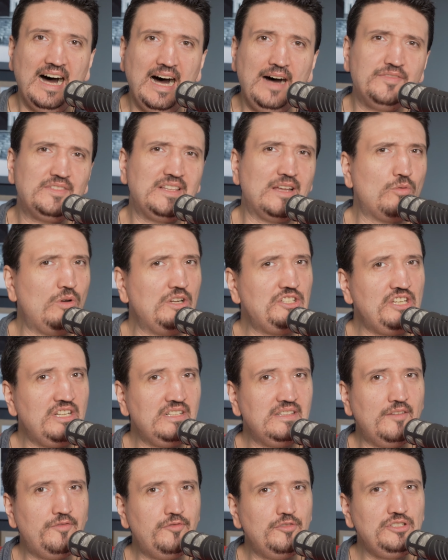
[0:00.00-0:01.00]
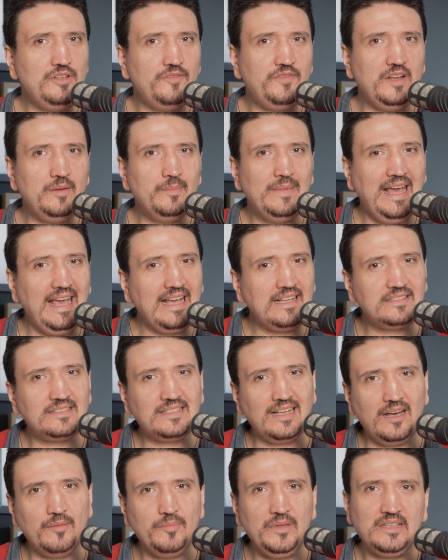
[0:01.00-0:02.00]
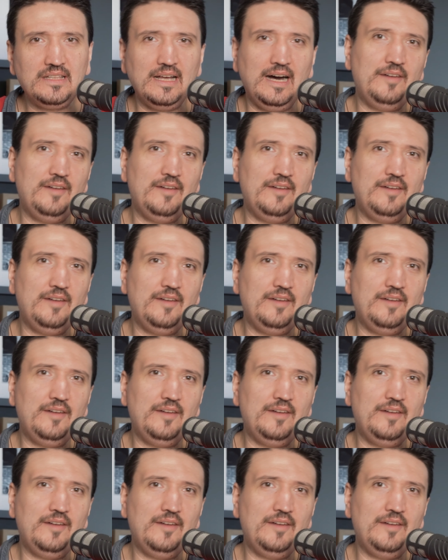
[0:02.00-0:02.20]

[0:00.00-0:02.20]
After watching the Fujifilm X Summit,